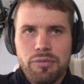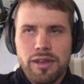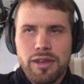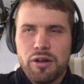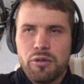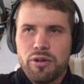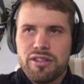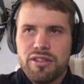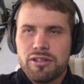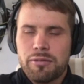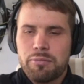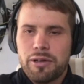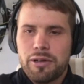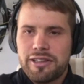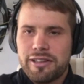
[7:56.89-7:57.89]
yeah, it was
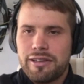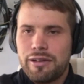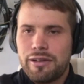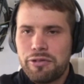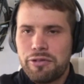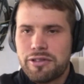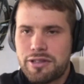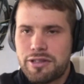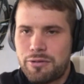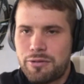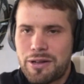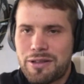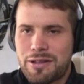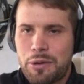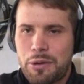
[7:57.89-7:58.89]
completely different than
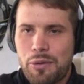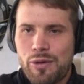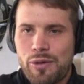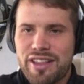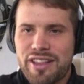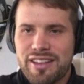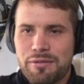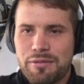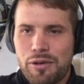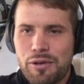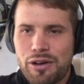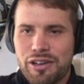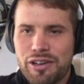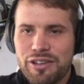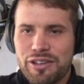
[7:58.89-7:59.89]
what we were racing in
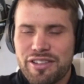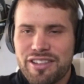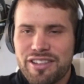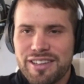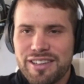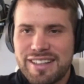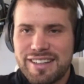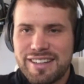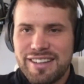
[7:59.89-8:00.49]
Morocco. So